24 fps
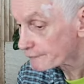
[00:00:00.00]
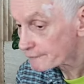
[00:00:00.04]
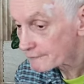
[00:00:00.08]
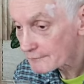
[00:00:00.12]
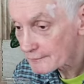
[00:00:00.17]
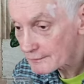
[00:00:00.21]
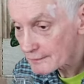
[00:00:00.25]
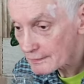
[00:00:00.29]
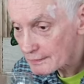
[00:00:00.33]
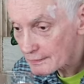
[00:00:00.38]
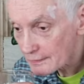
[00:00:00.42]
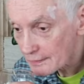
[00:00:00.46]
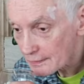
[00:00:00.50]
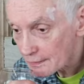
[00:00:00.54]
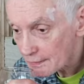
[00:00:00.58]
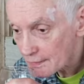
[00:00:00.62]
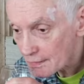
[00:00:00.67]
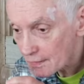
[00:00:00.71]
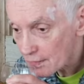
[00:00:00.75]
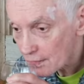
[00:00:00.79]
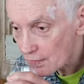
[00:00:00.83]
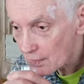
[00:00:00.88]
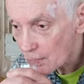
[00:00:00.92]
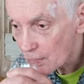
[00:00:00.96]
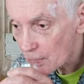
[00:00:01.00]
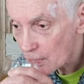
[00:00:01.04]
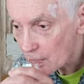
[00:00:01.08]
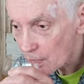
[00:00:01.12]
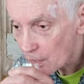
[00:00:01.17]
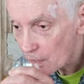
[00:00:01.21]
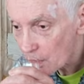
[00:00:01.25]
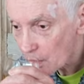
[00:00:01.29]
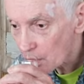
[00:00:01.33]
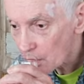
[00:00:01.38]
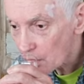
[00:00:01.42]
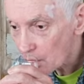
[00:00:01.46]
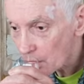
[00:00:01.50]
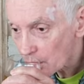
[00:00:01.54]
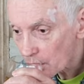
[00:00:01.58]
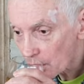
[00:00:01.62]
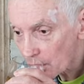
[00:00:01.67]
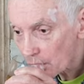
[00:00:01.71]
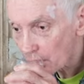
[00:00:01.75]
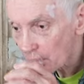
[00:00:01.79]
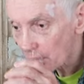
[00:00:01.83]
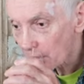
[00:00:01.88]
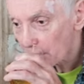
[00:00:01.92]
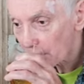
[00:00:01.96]
With all your chess. Currently
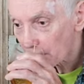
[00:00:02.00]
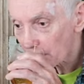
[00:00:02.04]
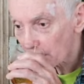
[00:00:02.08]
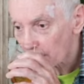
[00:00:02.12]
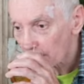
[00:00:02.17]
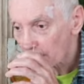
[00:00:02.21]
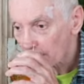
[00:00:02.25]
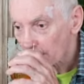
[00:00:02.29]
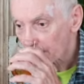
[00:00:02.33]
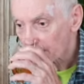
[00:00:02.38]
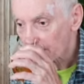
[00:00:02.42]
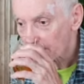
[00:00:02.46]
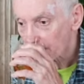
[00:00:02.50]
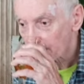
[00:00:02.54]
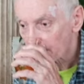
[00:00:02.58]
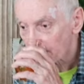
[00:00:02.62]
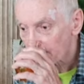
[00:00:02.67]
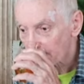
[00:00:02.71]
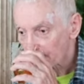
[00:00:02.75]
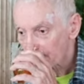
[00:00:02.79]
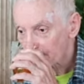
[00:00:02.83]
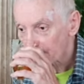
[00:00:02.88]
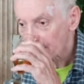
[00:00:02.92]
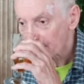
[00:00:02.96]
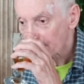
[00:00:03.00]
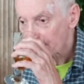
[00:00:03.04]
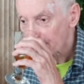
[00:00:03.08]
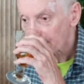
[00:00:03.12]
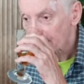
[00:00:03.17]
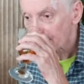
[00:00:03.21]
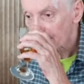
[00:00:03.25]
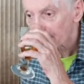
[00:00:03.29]
living in Leyte, in